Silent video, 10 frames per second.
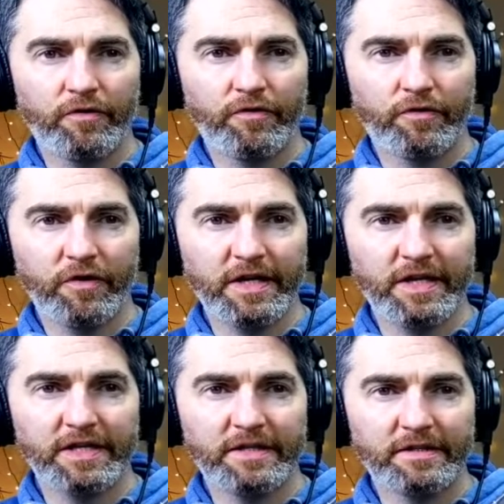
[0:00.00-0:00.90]

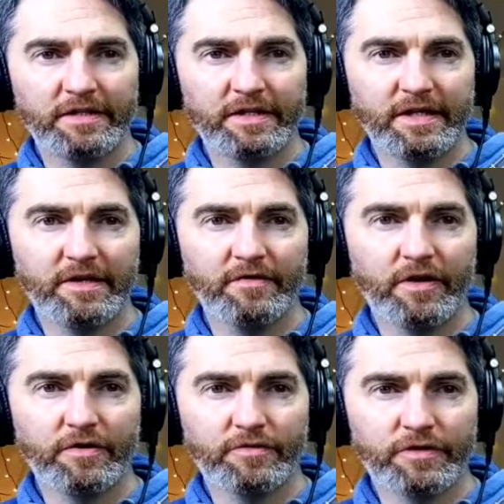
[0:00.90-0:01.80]
3,
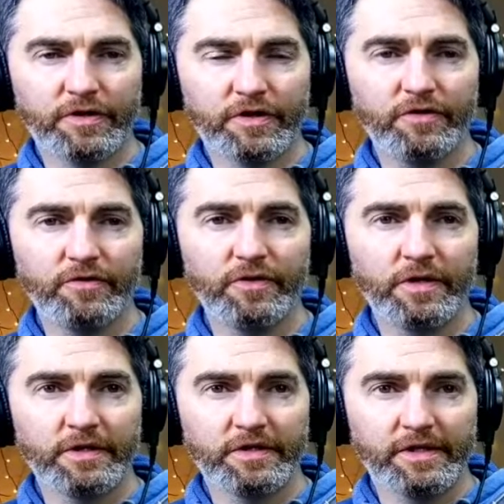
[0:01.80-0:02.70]
0, 2,
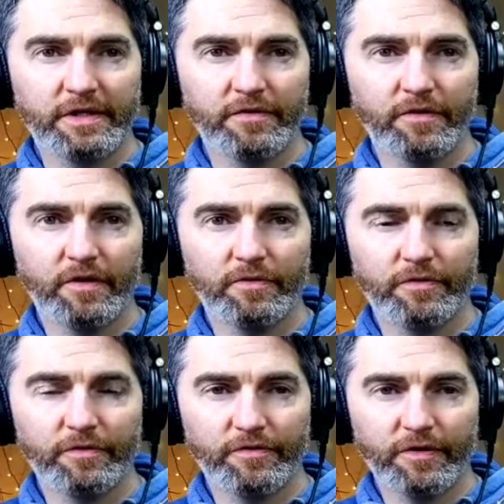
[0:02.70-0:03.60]
0,
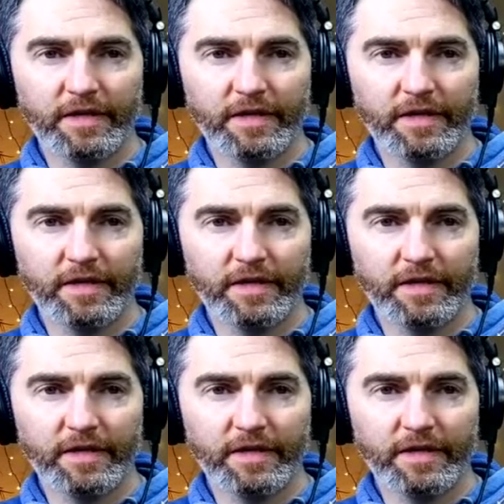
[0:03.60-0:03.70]
3.